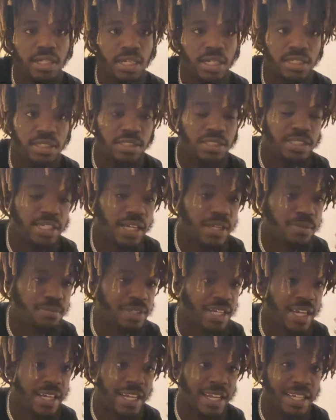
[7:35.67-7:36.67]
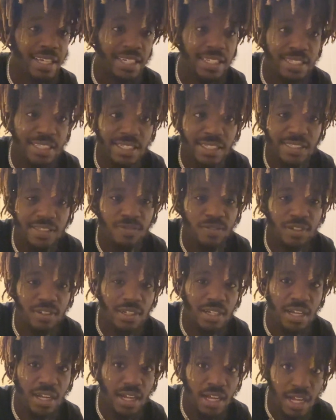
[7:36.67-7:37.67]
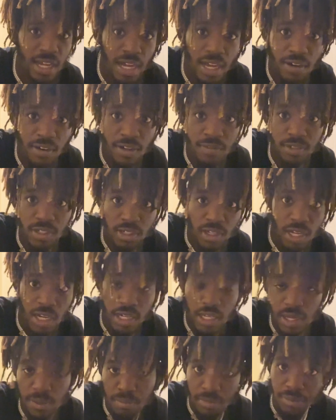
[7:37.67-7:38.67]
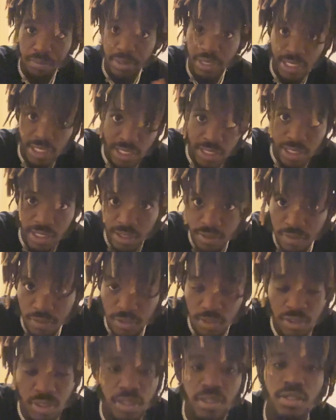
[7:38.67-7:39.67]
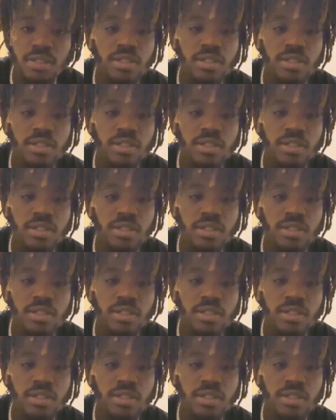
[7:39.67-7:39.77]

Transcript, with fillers: And you tell me I gotta eat this for however long I'm gonna be in here for?